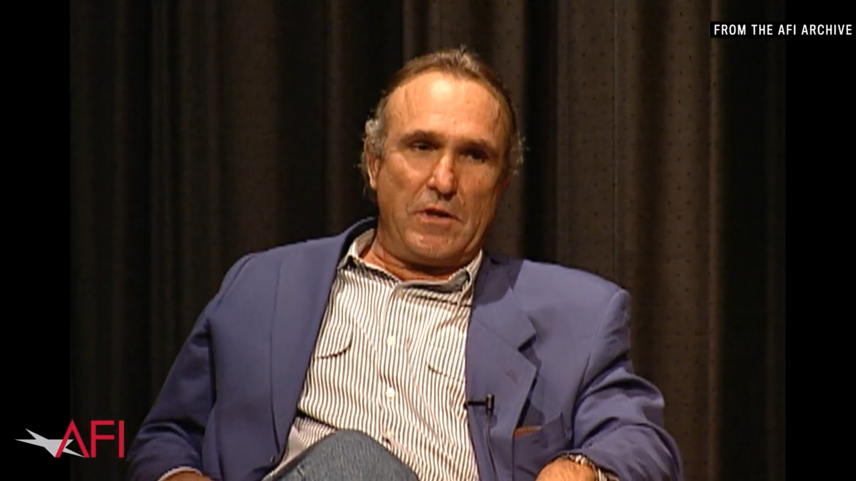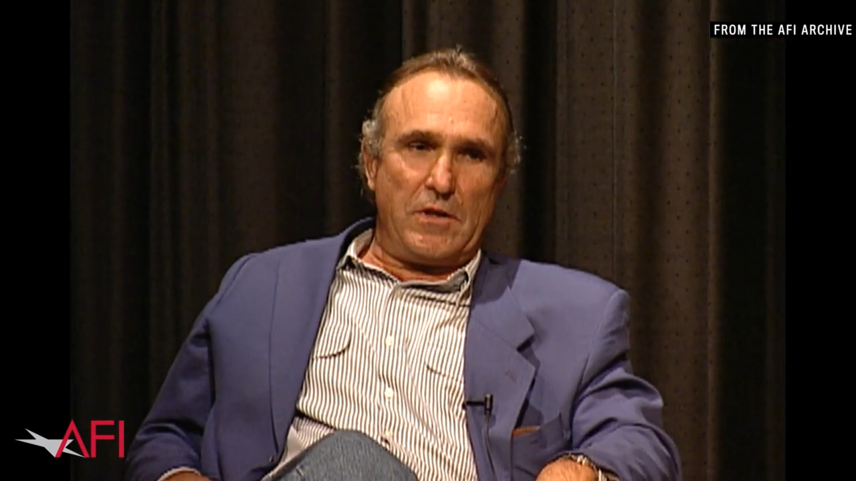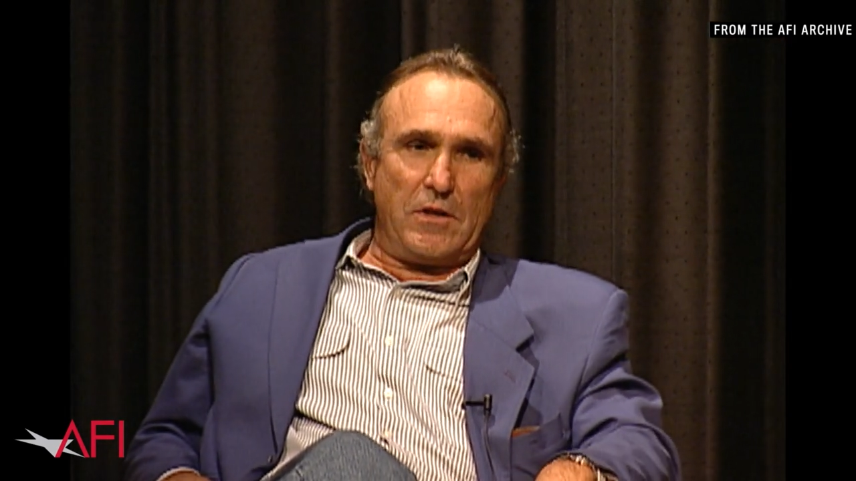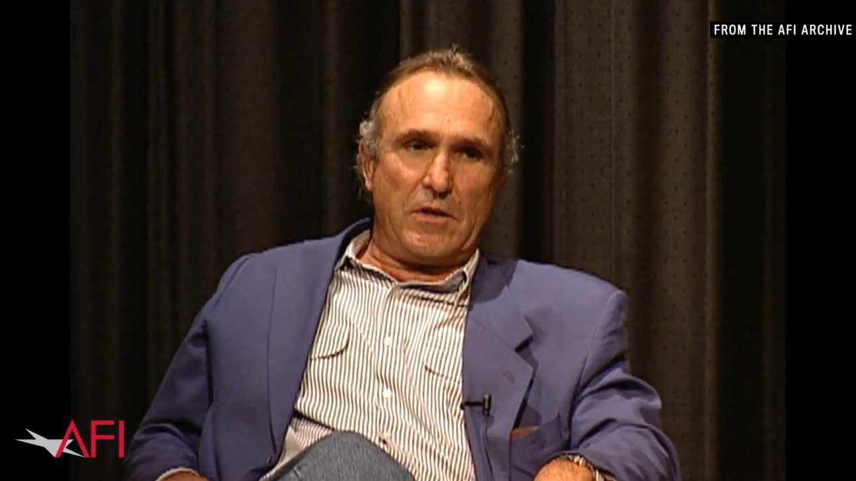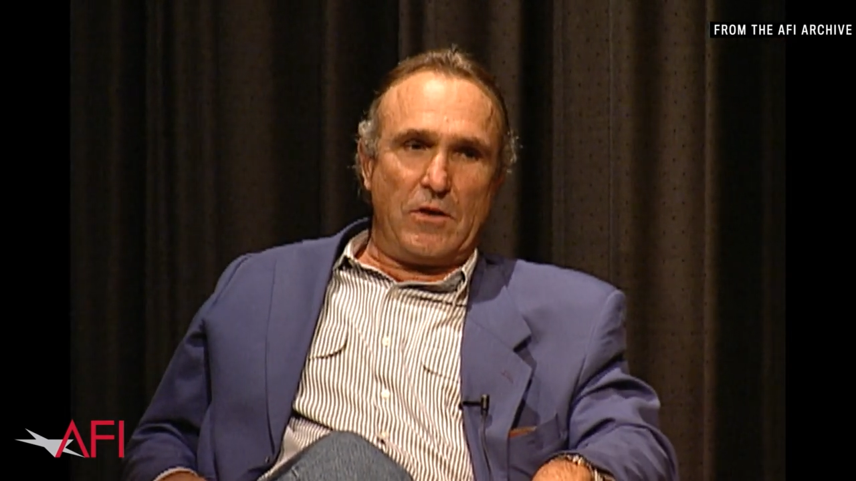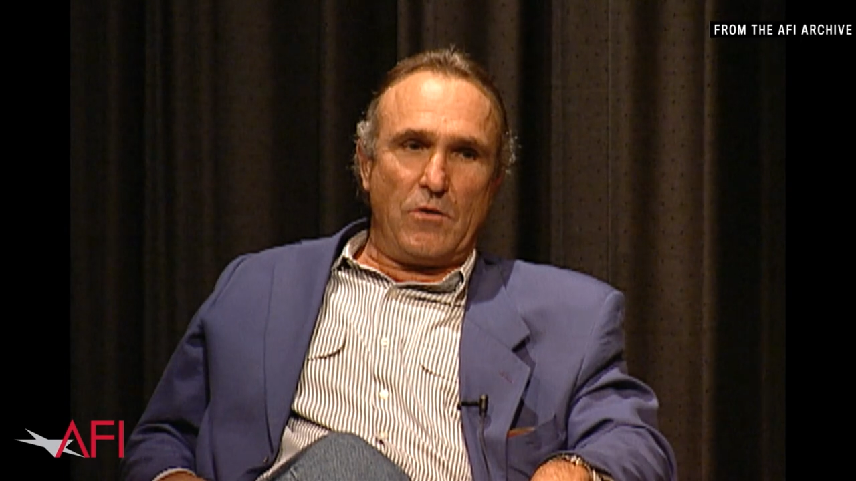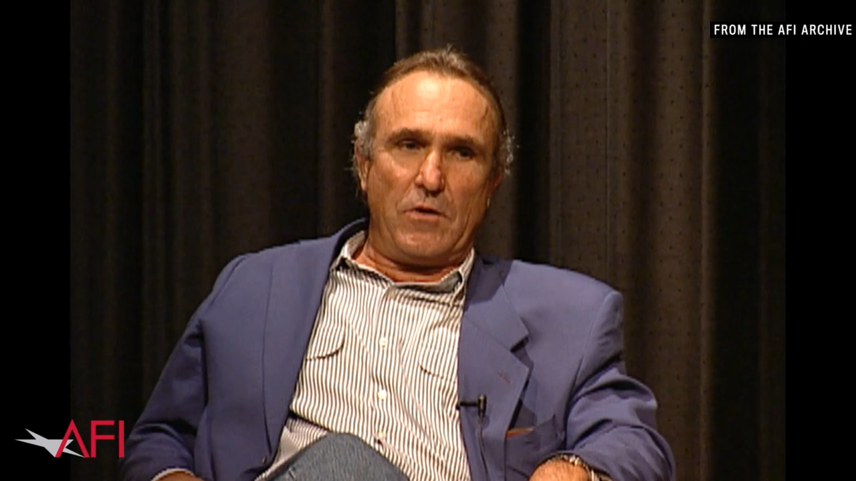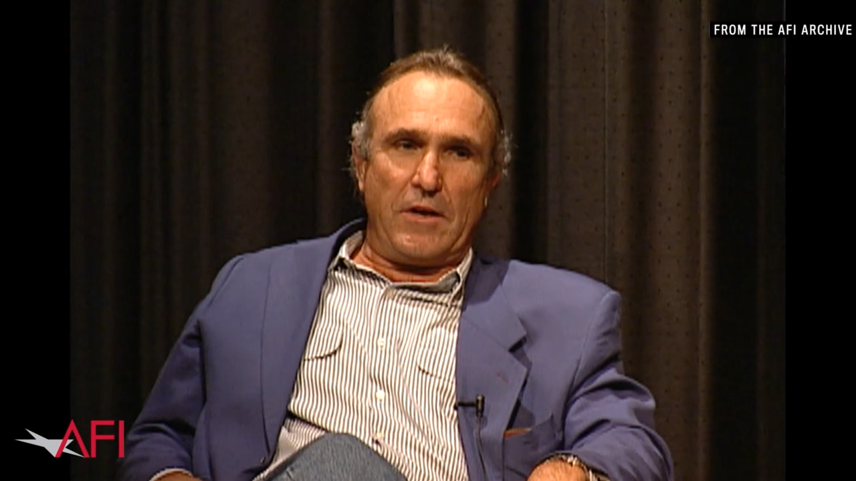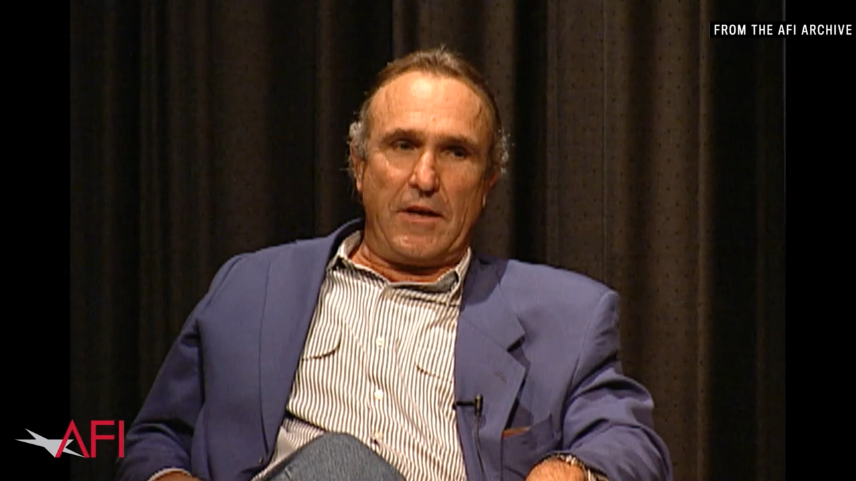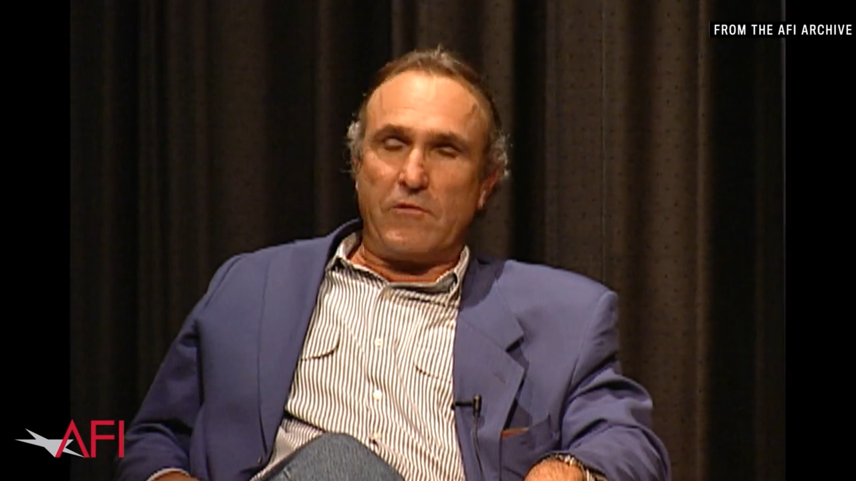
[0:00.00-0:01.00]
you know,
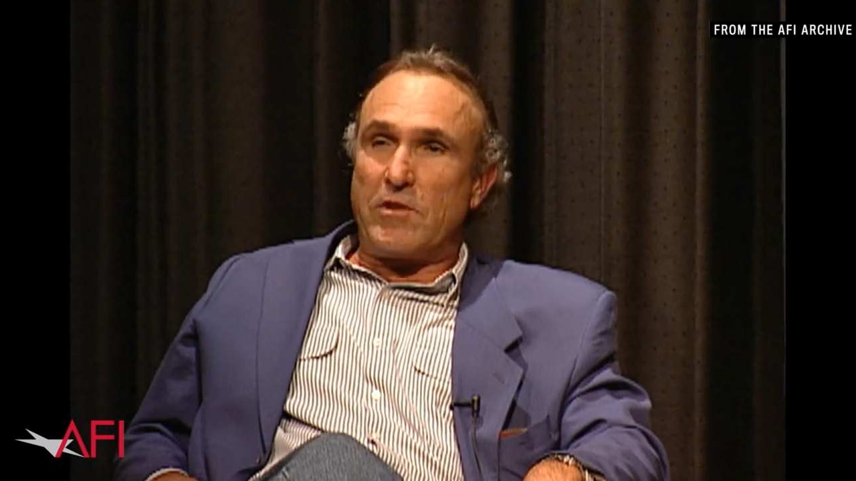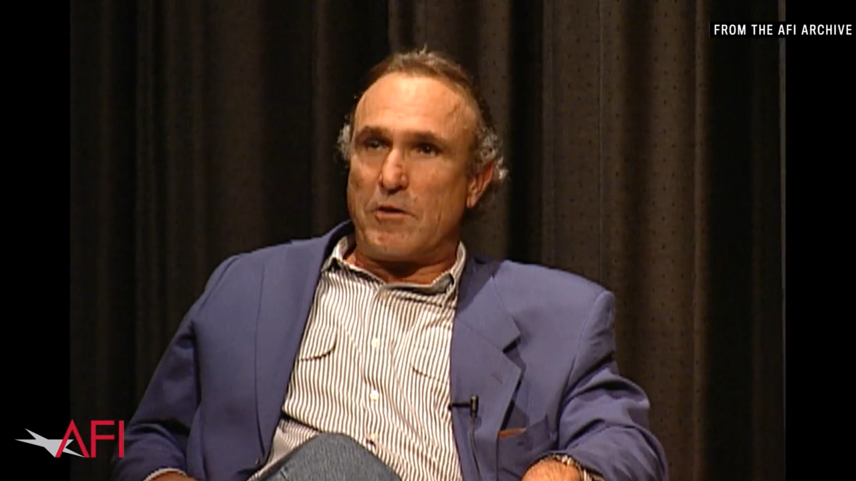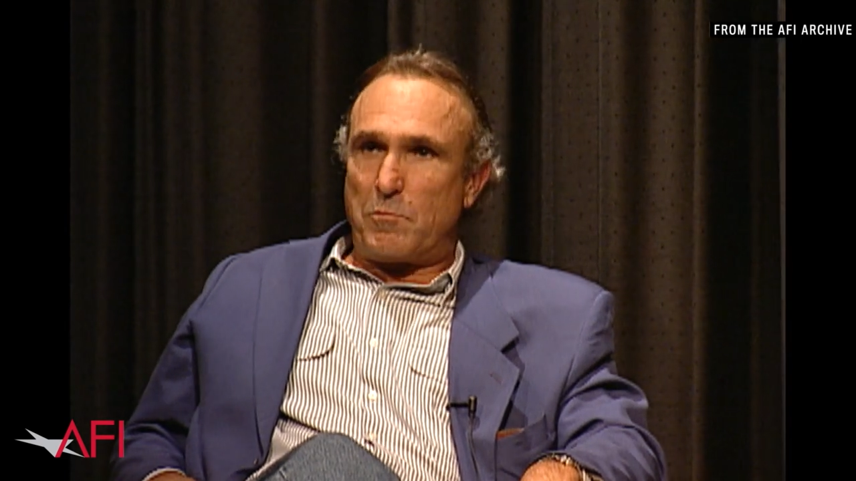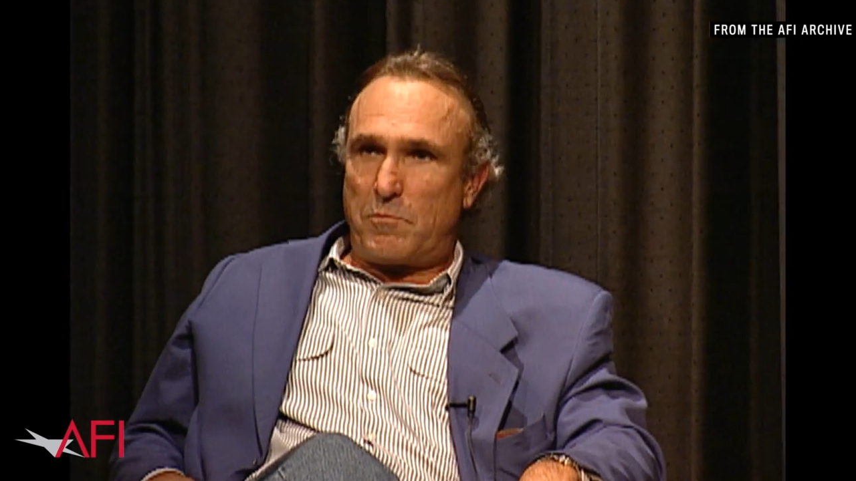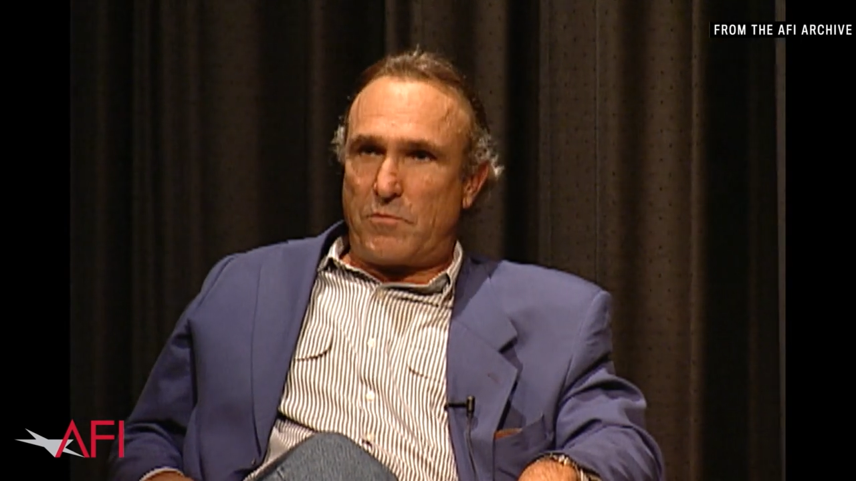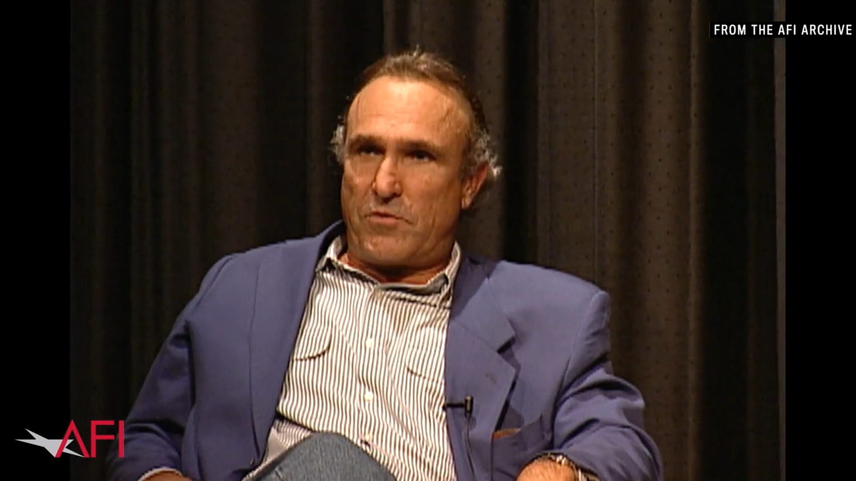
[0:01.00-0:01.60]
everything